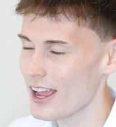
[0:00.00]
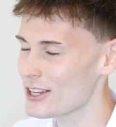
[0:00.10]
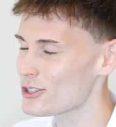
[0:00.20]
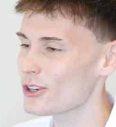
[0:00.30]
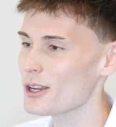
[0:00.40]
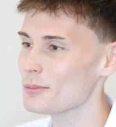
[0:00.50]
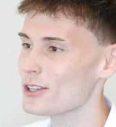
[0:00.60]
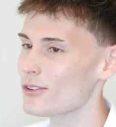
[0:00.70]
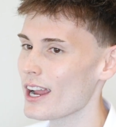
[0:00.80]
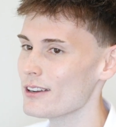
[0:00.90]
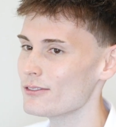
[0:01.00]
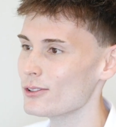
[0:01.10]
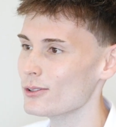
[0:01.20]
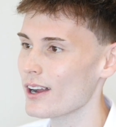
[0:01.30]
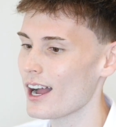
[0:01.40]
extremely
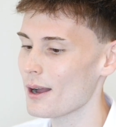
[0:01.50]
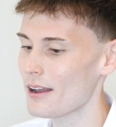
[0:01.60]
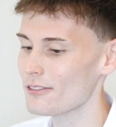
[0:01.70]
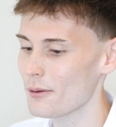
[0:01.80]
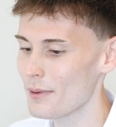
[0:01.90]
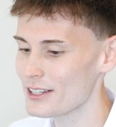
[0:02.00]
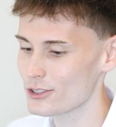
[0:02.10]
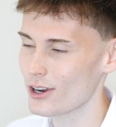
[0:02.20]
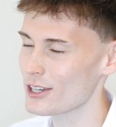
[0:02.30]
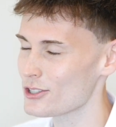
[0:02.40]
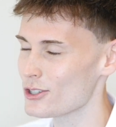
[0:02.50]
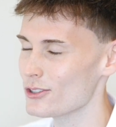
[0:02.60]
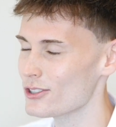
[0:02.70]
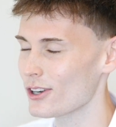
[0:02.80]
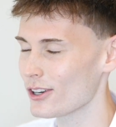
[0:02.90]
grateful, have immense
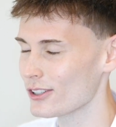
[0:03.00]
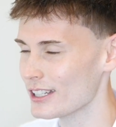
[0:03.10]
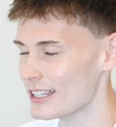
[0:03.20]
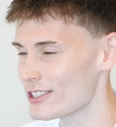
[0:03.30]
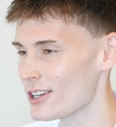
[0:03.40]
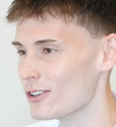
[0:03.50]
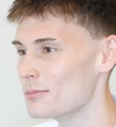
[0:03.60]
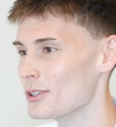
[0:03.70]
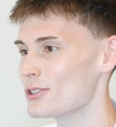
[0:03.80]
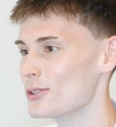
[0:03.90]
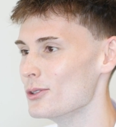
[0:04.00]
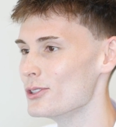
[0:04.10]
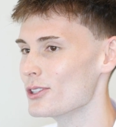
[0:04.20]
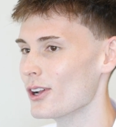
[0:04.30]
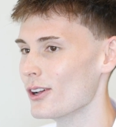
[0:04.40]
gratitude to not only yourself but
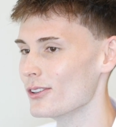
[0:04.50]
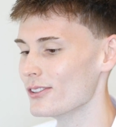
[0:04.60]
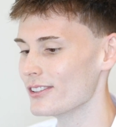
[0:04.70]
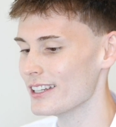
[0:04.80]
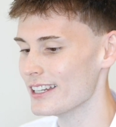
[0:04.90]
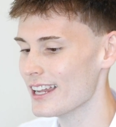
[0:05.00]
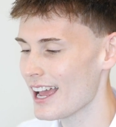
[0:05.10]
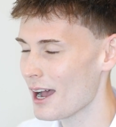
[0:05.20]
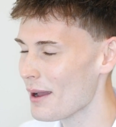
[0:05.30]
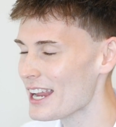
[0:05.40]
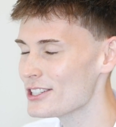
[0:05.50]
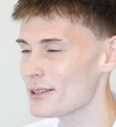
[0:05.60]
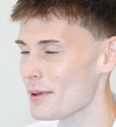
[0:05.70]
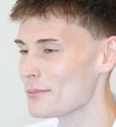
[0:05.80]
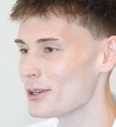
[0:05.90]
Susan on the
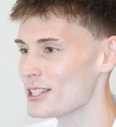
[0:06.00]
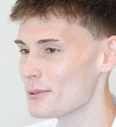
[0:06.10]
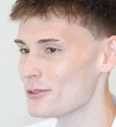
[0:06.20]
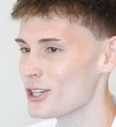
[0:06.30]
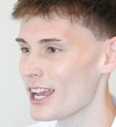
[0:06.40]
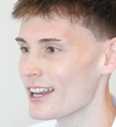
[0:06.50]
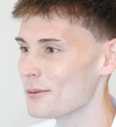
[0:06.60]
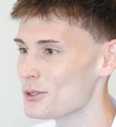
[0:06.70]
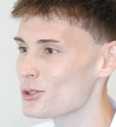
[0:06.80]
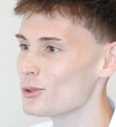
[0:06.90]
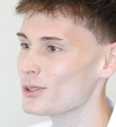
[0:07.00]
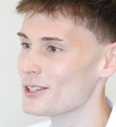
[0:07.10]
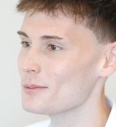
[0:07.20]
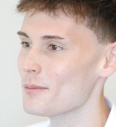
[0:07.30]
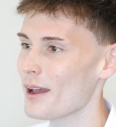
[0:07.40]
amazing memories that we've shared. And I'm sure that
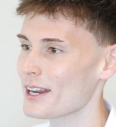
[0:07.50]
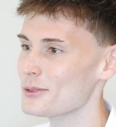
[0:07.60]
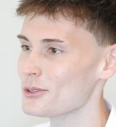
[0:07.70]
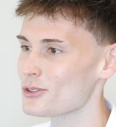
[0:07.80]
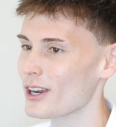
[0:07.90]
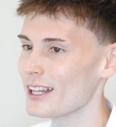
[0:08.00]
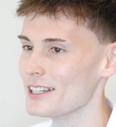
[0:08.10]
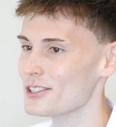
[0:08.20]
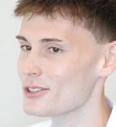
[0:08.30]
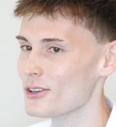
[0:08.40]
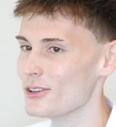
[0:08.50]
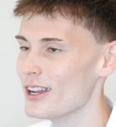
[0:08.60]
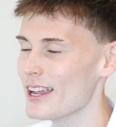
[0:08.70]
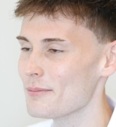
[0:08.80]
you'll be back to Australia soon.